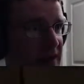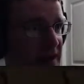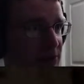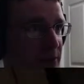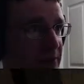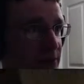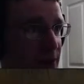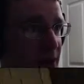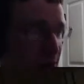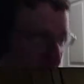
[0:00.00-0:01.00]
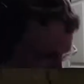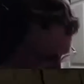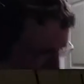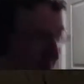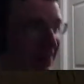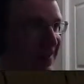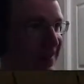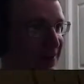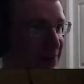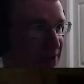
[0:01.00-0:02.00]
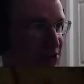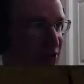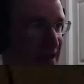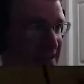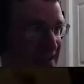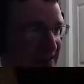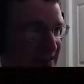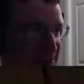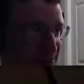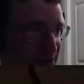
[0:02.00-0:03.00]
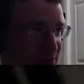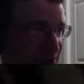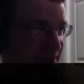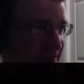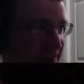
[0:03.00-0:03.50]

got three in a row with a shotgun. That was pretty good.